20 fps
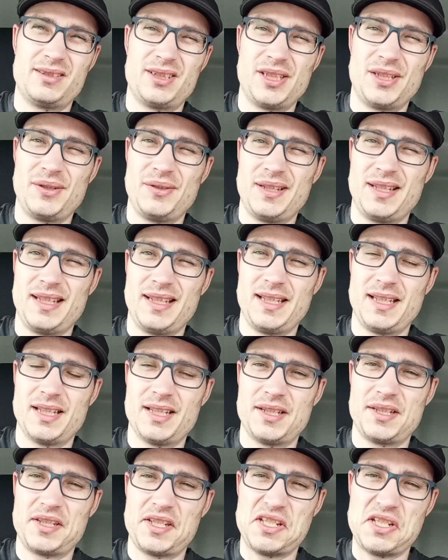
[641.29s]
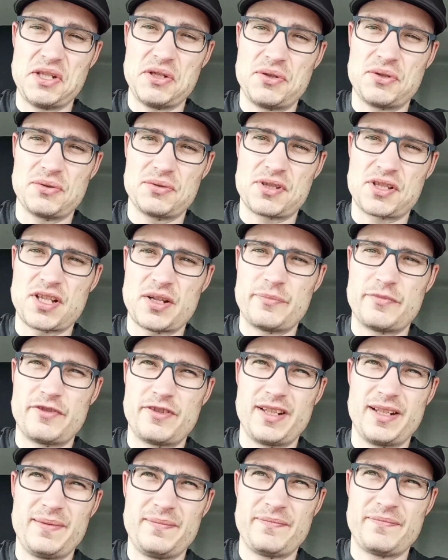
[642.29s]
do the usual
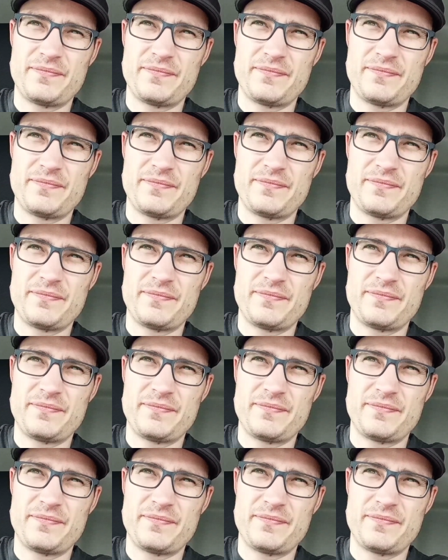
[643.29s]
summary